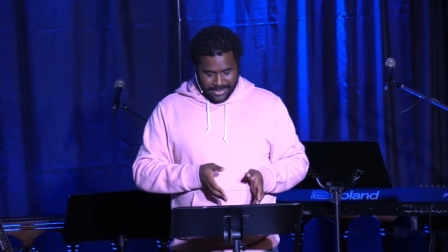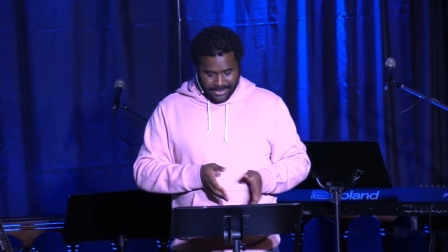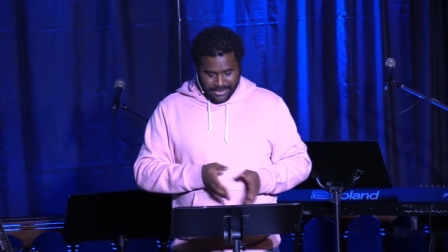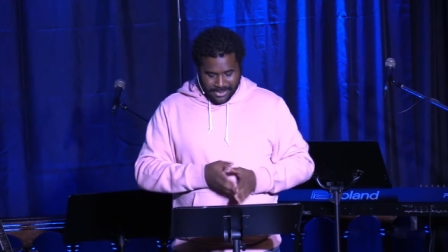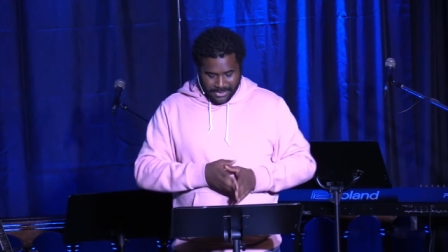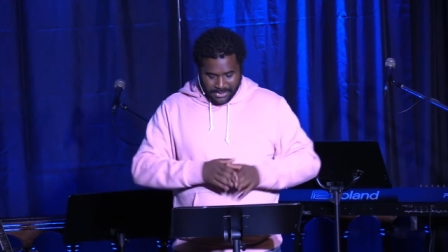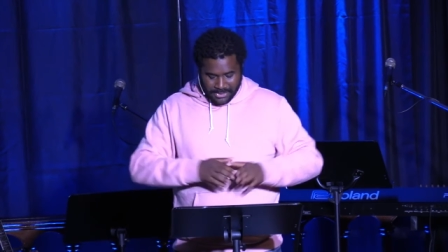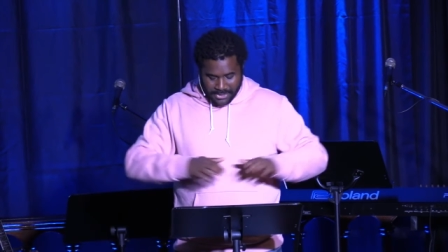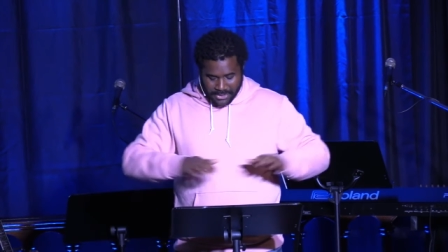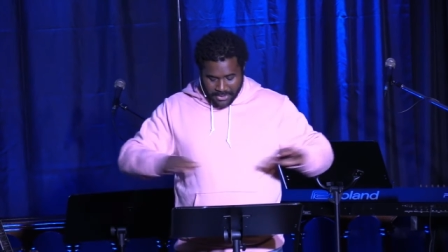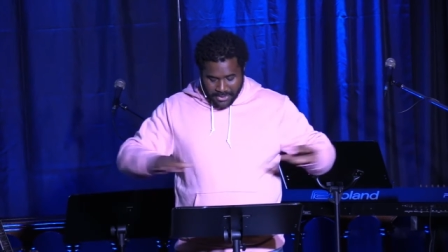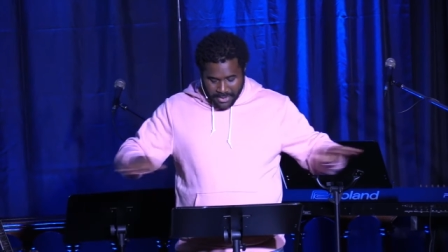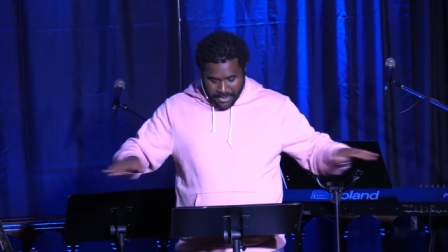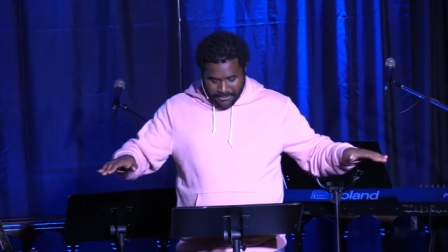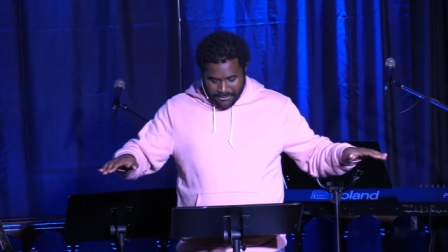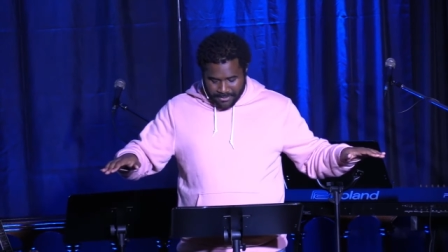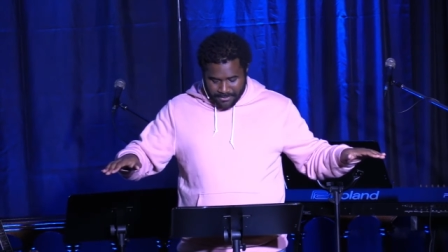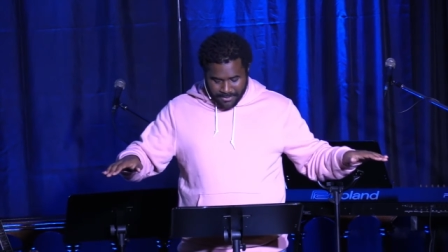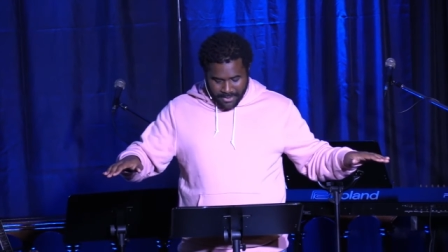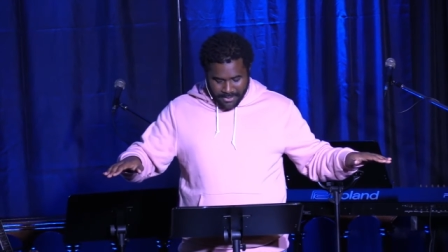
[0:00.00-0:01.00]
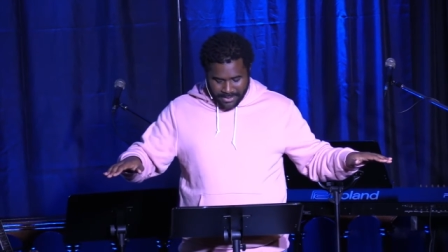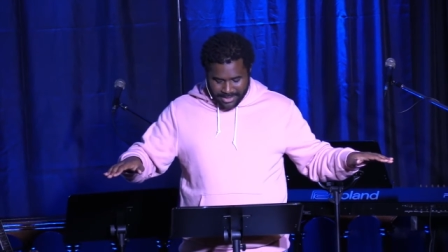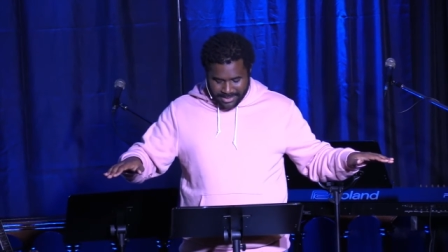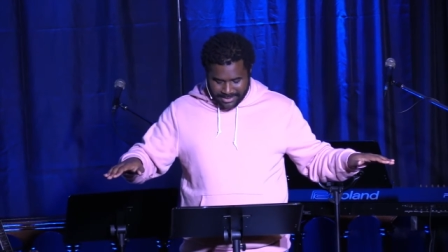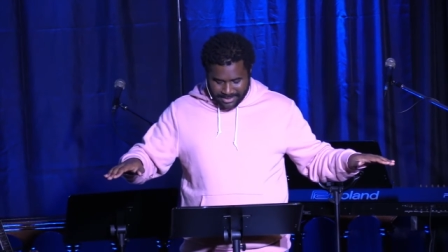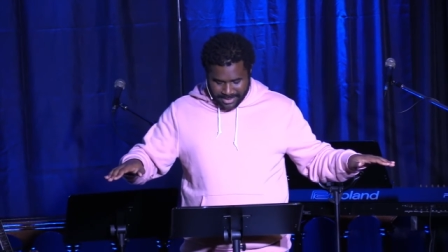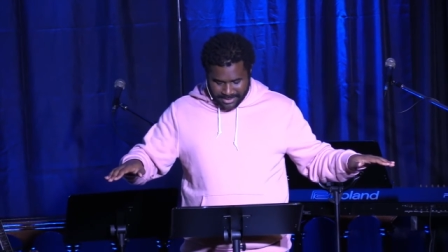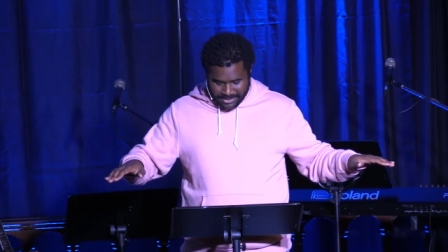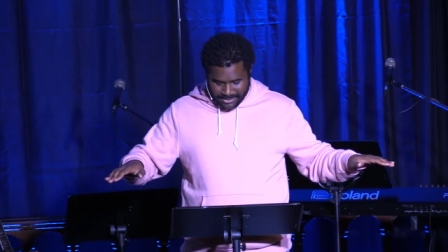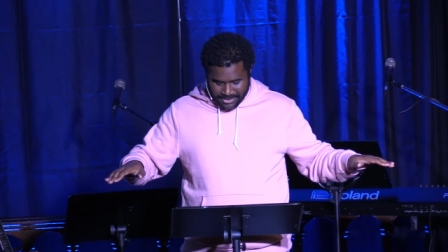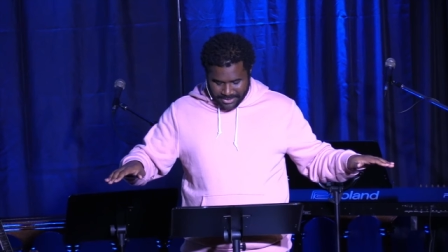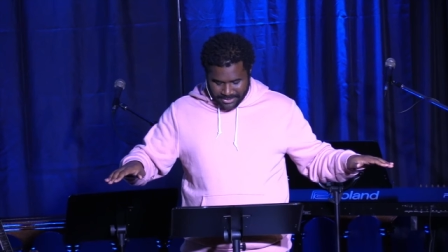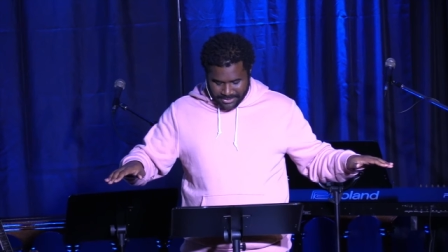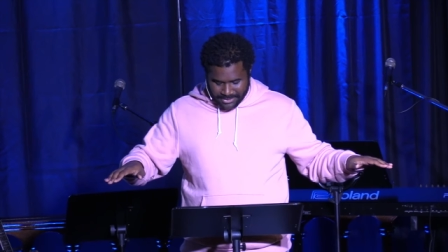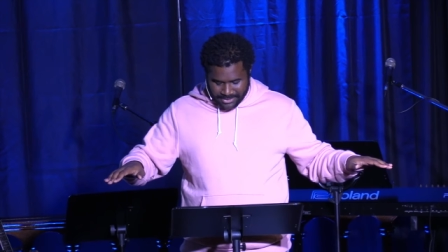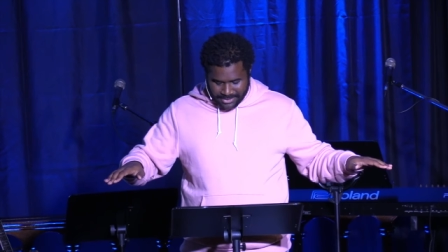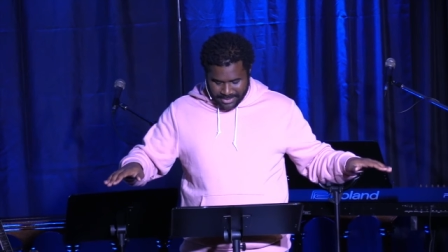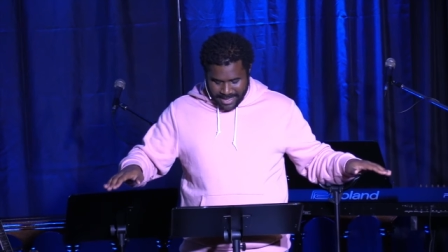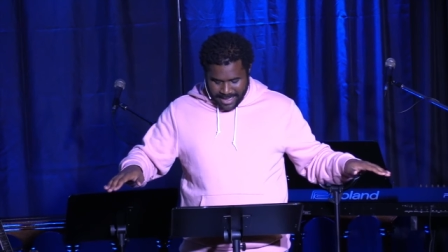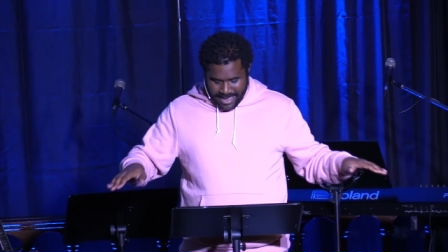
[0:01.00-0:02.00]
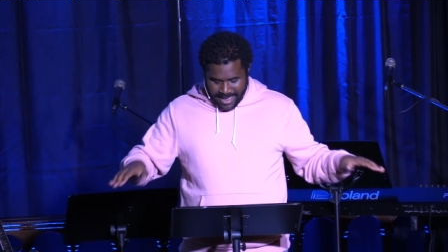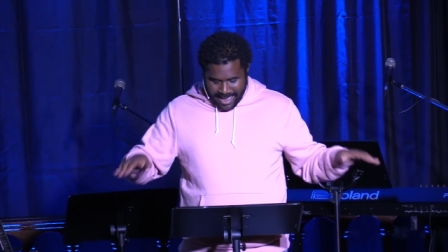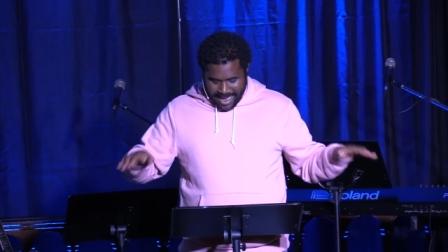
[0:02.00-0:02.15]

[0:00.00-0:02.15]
So turn from broken cisterns